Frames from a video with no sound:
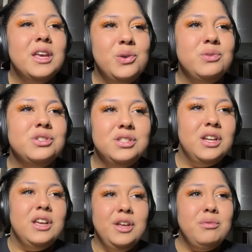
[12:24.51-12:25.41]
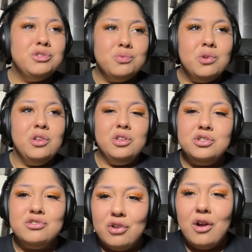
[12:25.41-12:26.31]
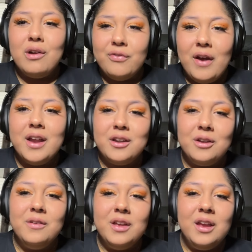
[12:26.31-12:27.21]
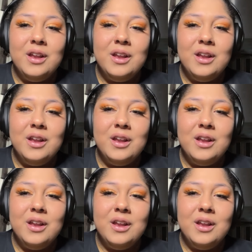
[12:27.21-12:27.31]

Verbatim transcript: he was he was really strong fighter.